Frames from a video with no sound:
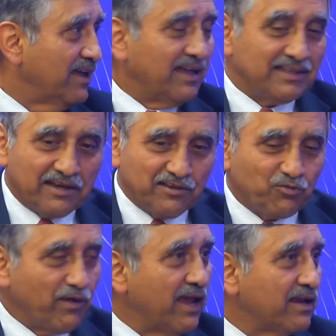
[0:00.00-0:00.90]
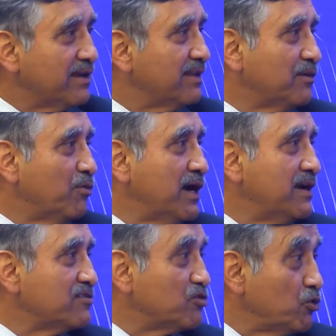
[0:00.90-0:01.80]
That is where the world
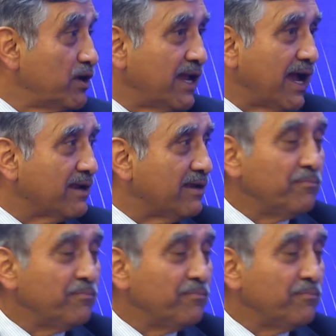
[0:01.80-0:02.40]
is looking at.